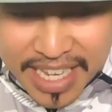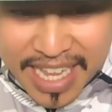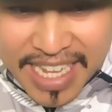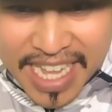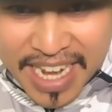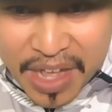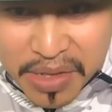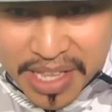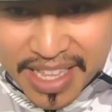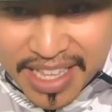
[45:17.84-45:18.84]
it, it cut out.
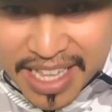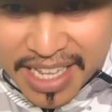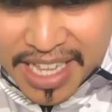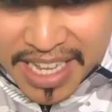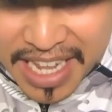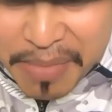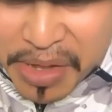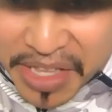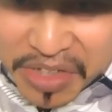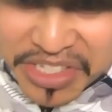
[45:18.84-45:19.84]
It, it cut yeah. out my
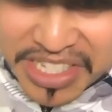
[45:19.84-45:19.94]
build.